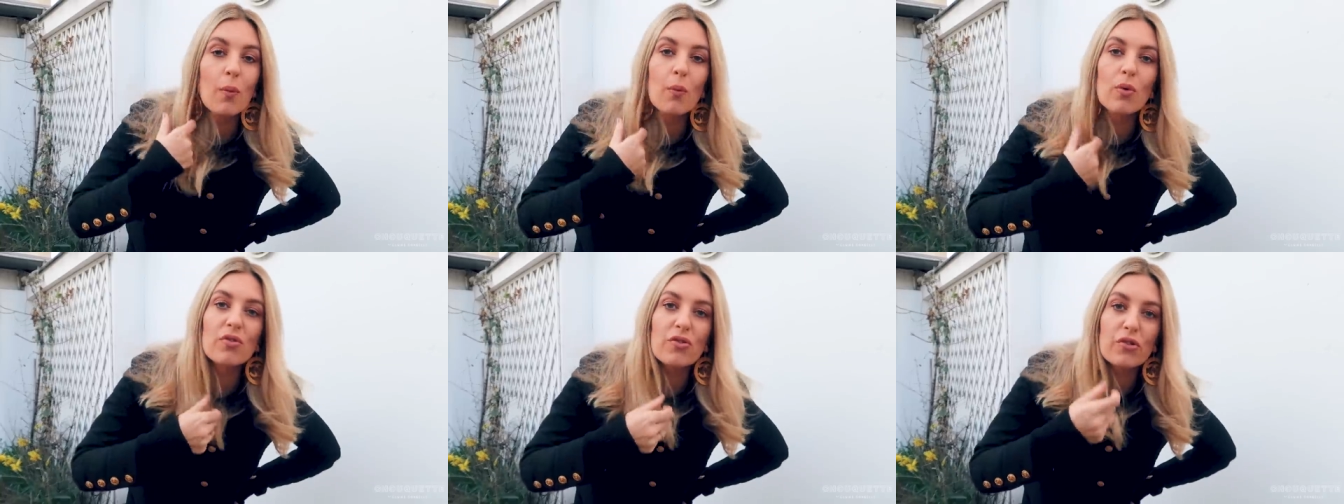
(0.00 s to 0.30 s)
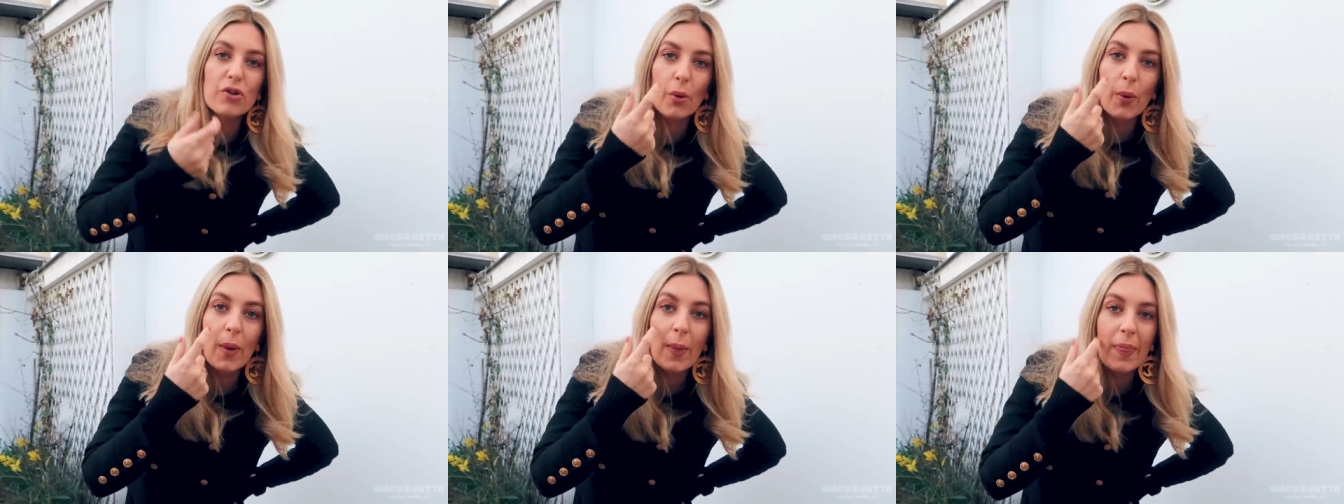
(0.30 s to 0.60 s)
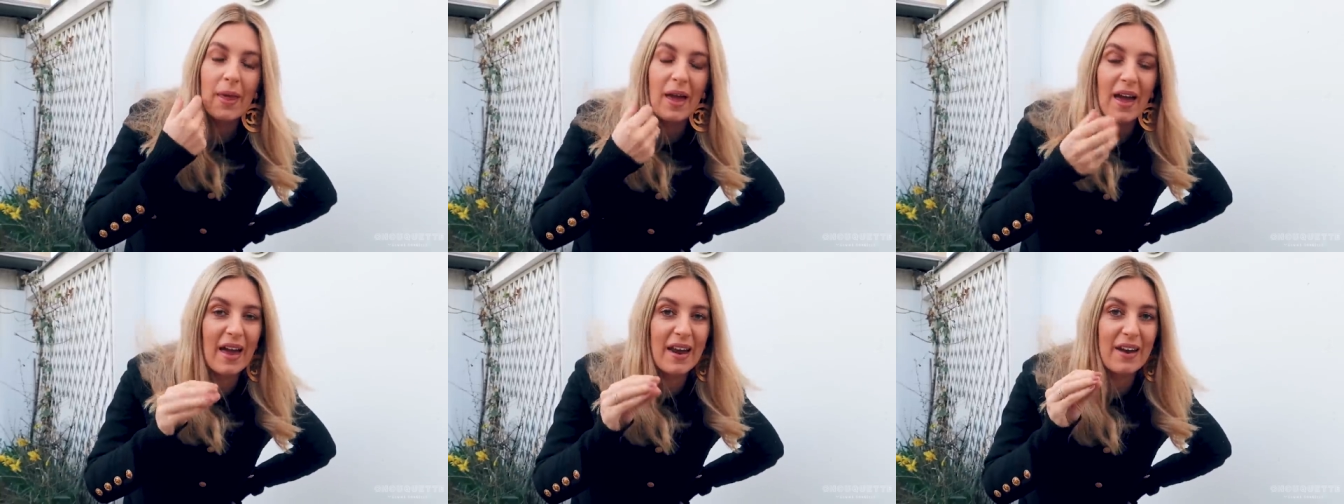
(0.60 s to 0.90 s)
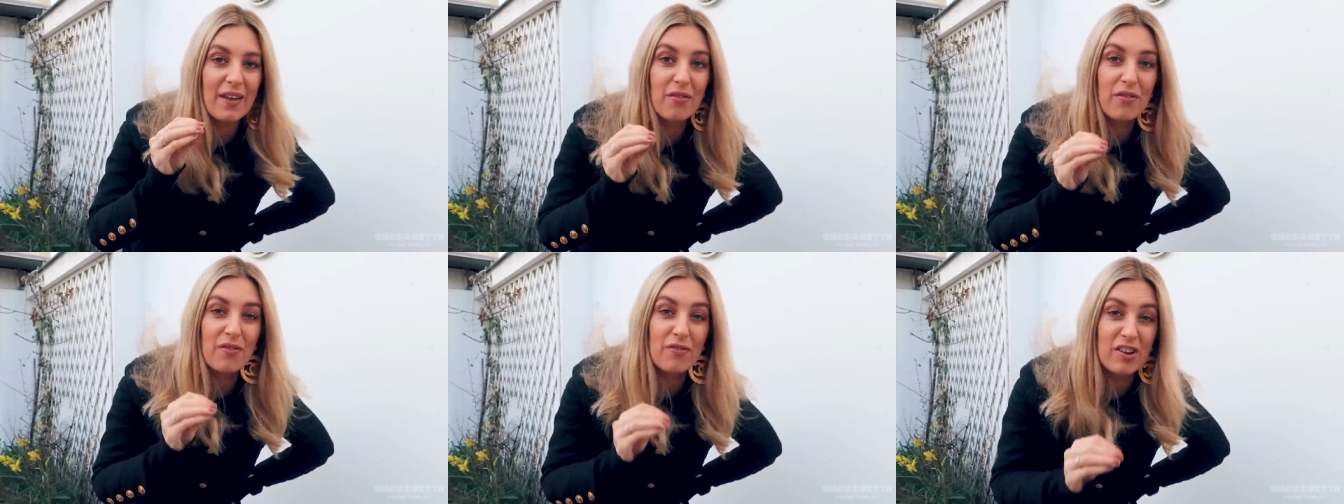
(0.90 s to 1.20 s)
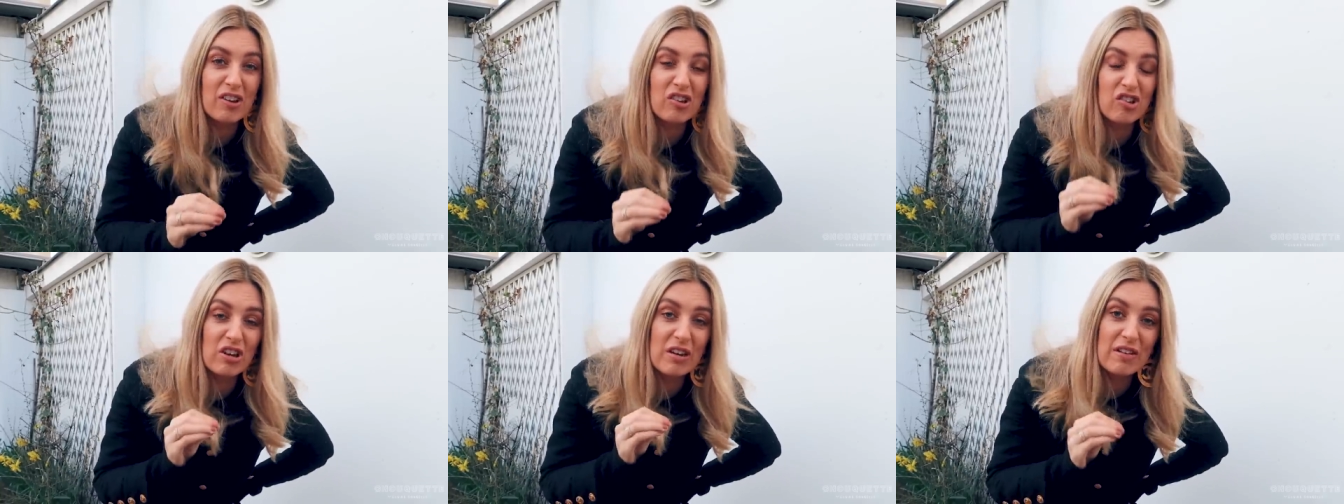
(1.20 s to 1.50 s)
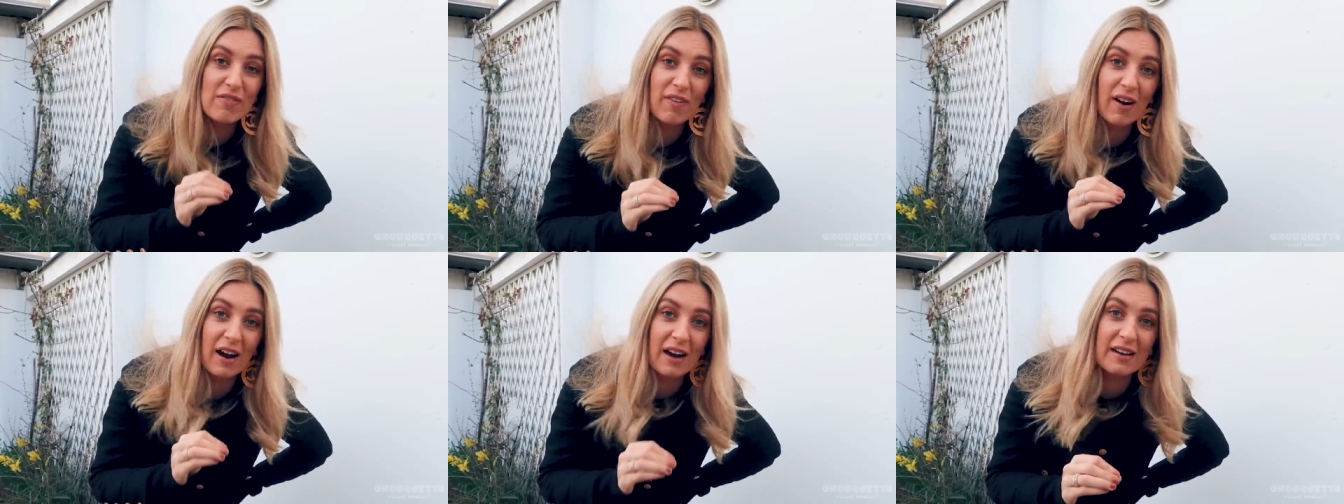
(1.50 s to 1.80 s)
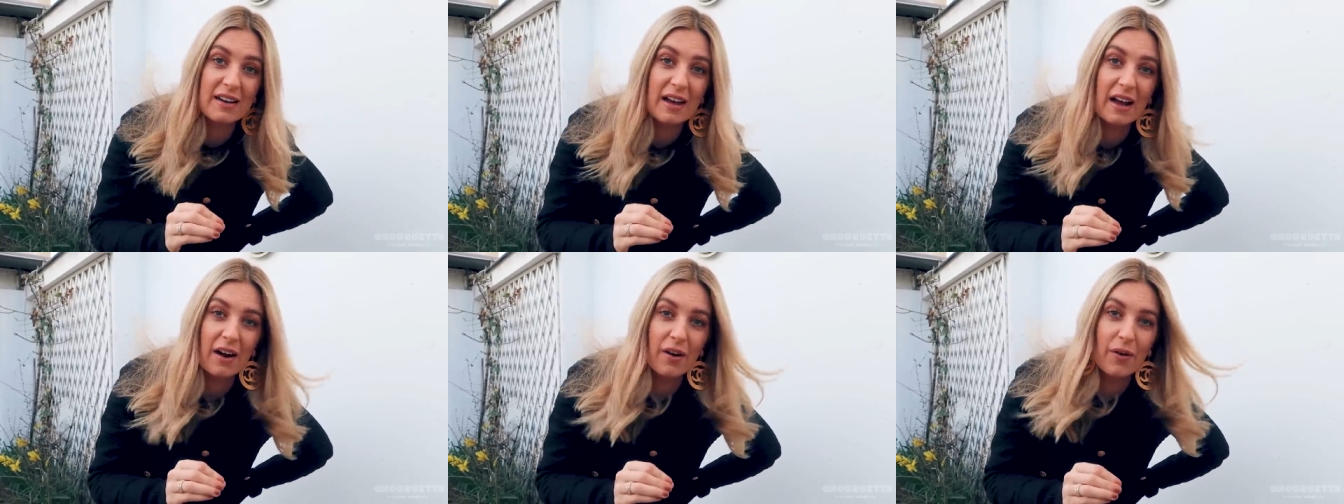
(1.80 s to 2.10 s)
I want to go in there and officially
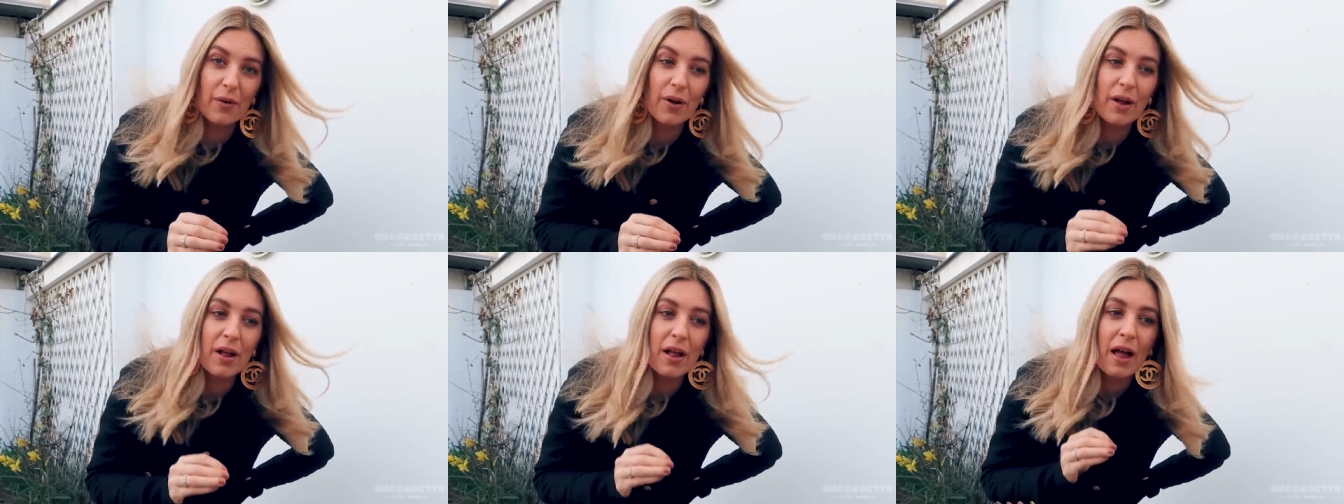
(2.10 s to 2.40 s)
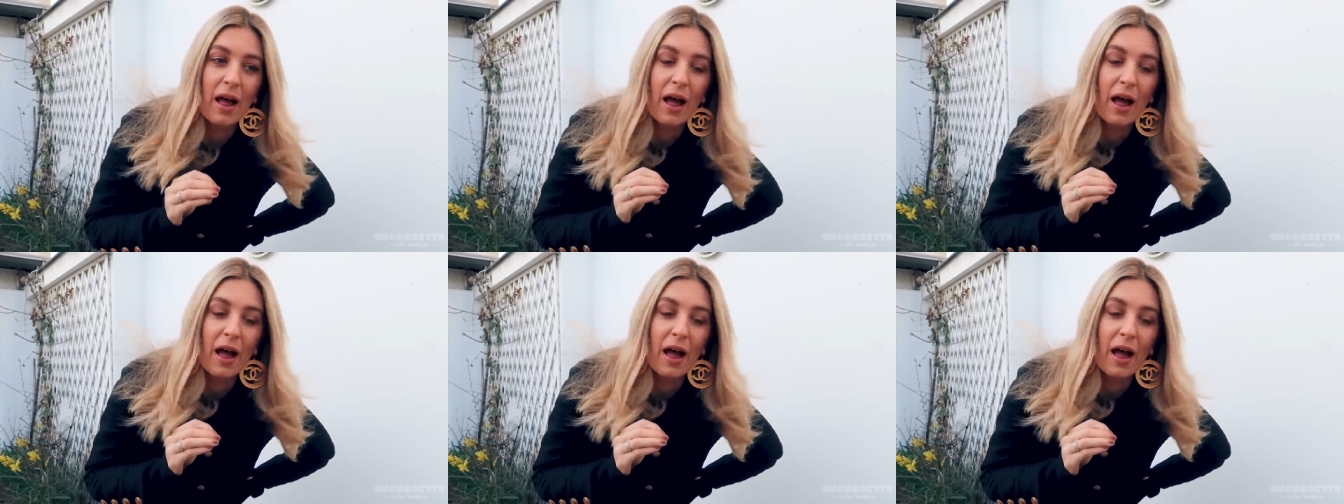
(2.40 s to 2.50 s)
find out